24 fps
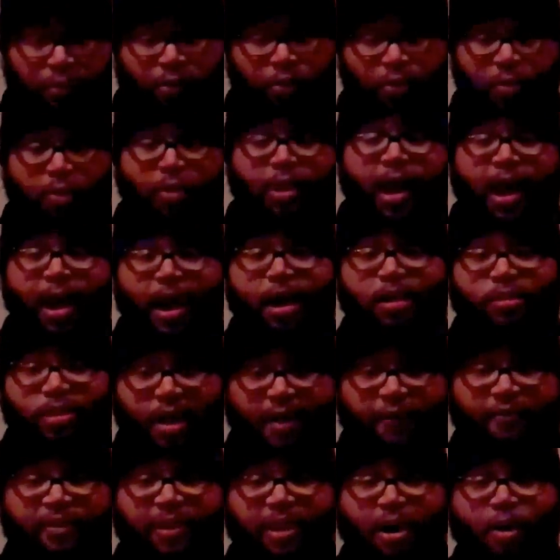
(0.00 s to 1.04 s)
You guys
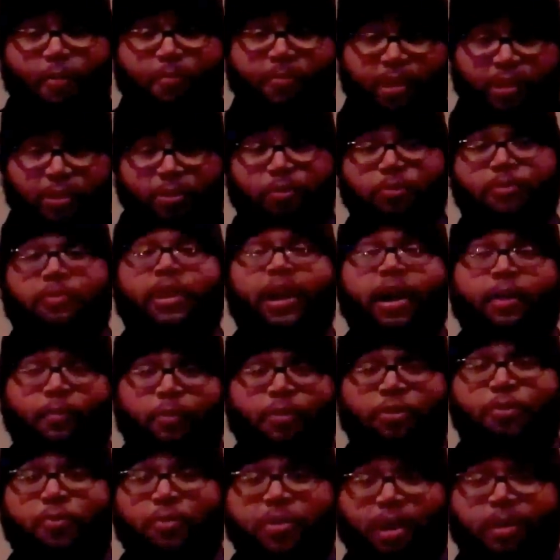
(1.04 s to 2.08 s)
have to help me do
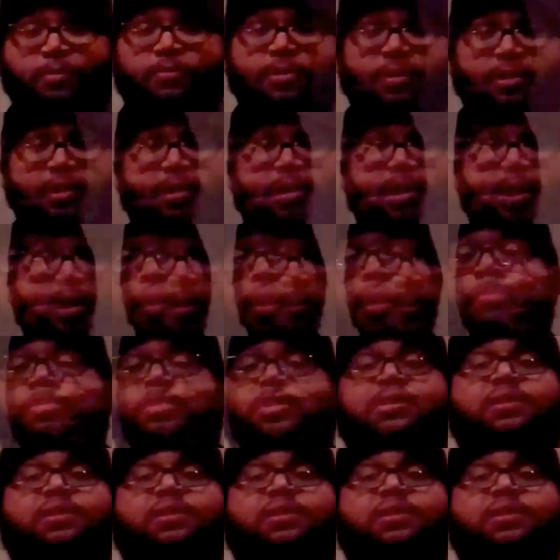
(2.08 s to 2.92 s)
that when you come to the club.